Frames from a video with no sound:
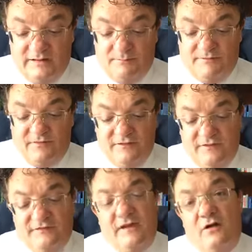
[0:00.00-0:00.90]
But verse
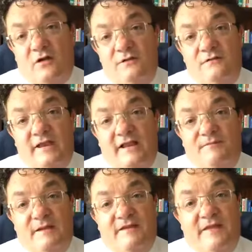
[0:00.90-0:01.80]
15 also tells
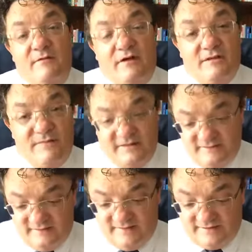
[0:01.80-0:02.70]
me that they were committed
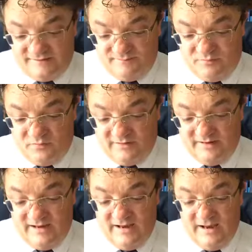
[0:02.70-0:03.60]
to that support.
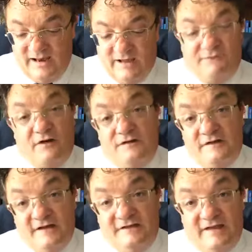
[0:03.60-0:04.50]
And verse
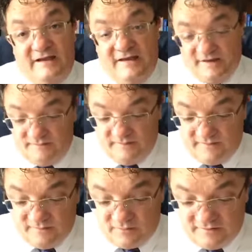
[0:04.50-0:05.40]
16 tells me that
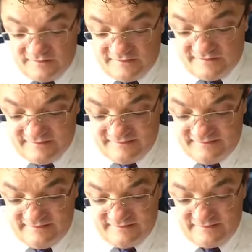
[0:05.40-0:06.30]
they were
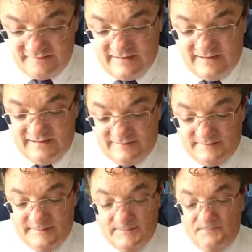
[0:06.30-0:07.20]
consistent in it.
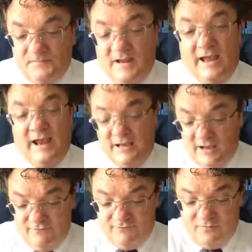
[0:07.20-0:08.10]
And I
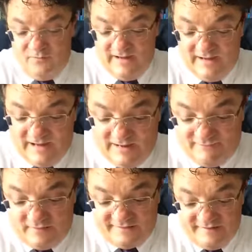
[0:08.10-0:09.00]
love the way uh,
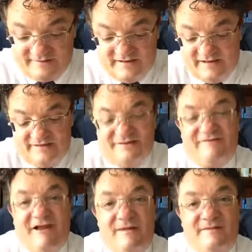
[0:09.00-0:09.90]
verse 18
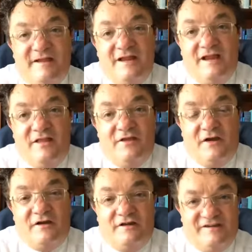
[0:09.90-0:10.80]
describes
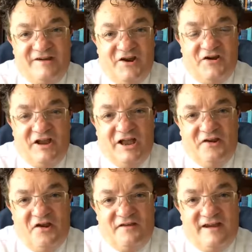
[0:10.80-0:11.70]
their concern and
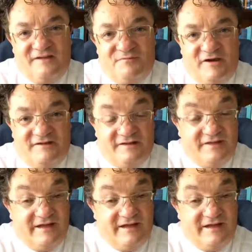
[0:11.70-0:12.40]
how they expressed it.